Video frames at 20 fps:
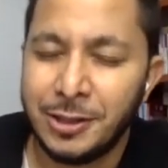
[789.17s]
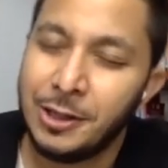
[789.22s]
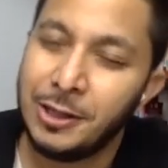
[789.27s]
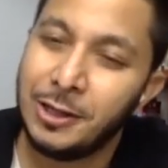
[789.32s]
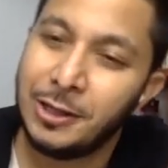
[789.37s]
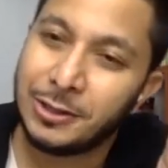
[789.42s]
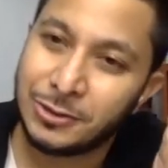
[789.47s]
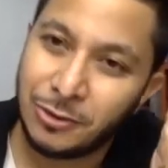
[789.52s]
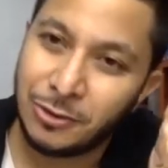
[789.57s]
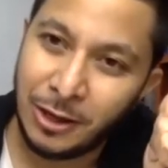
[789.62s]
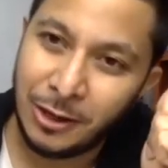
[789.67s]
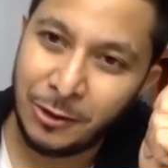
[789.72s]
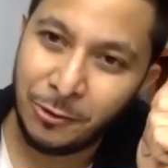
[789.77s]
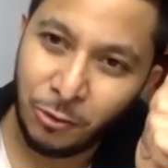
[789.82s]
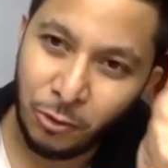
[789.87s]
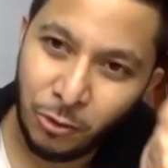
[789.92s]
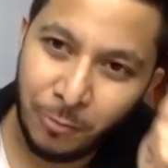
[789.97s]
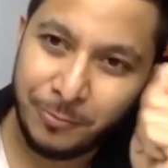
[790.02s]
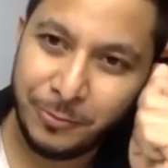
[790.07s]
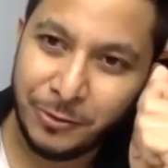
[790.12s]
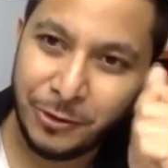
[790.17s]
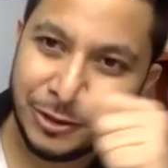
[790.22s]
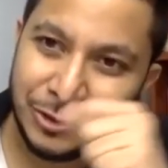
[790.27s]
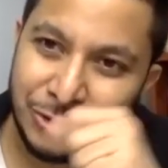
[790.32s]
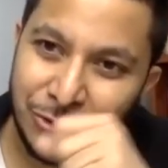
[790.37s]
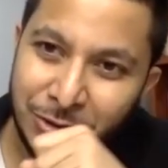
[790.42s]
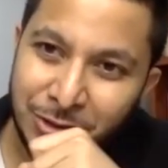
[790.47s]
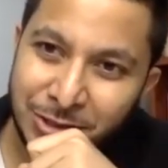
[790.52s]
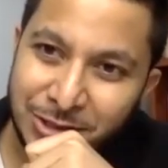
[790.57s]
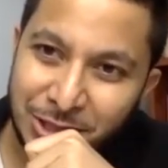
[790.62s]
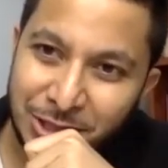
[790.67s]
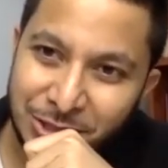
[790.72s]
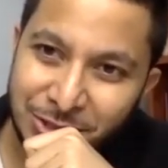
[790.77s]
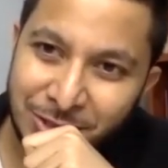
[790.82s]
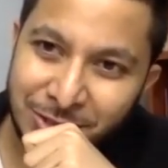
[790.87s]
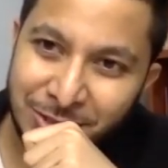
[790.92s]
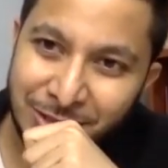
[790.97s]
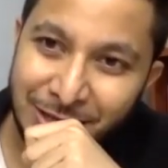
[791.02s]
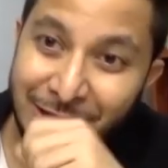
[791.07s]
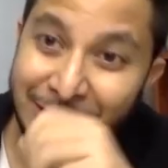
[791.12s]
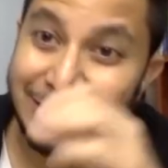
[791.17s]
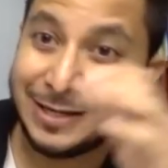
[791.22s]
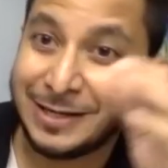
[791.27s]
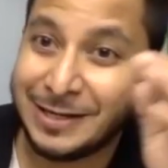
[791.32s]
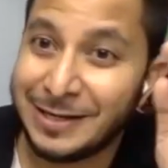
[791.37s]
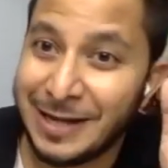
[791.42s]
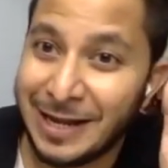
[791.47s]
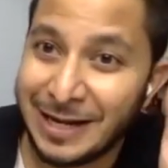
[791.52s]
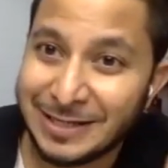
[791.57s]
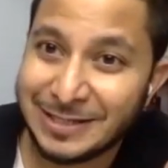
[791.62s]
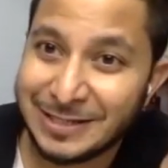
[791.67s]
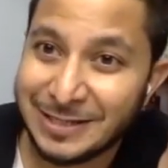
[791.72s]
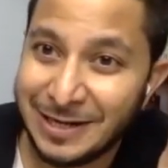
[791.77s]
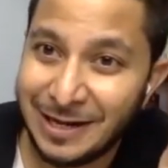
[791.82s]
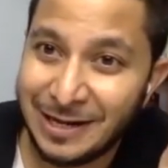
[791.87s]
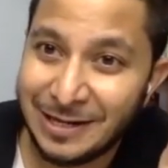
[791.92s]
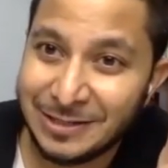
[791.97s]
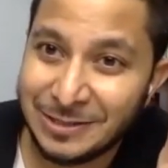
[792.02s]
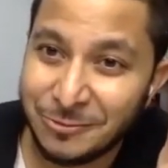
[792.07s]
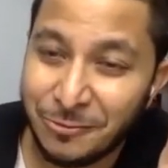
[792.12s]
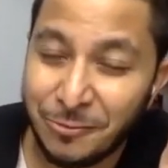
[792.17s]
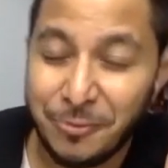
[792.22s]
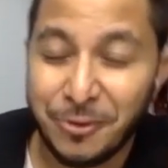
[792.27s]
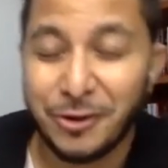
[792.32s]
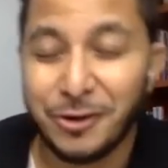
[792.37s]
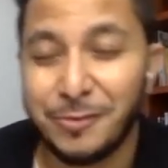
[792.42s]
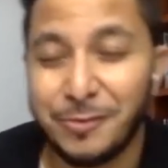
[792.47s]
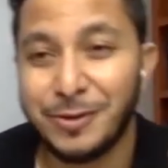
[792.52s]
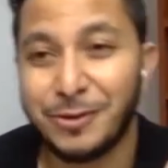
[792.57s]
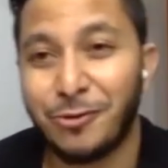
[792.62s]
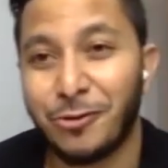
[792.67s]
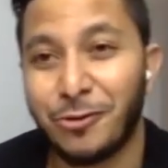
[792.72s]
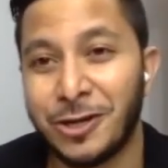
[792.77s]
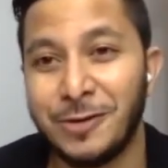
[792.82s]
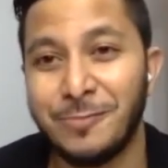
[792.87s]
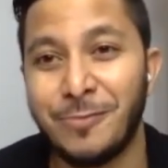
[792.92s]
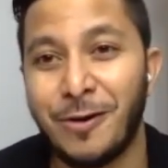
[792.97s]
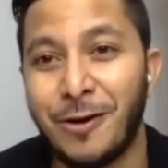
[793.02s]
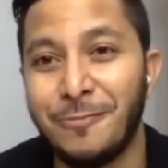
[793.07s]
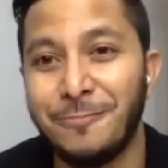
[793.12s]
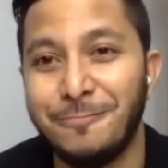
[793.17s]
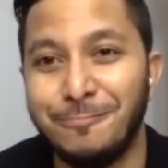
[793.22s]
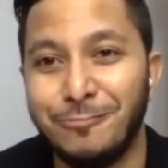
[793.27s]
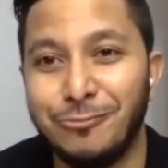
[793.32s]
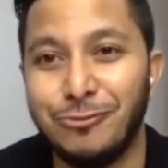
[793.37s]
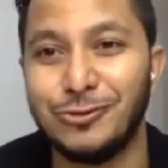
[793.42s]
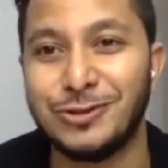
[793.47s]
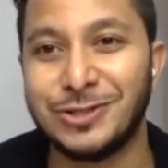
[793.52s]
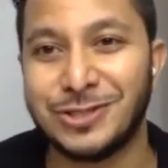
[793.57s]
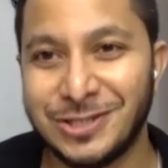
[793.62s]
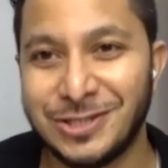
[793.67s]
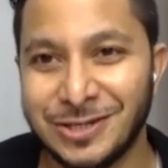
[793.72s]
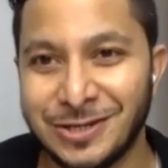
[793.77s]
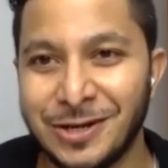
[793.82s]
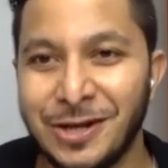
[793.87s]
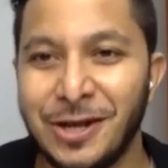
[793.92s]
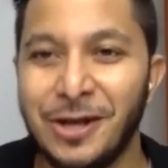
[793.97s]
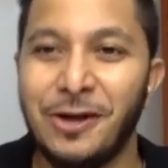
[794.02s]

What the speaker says: So I hope you enjoyed the session. And the next class, we're going to be talking about booster.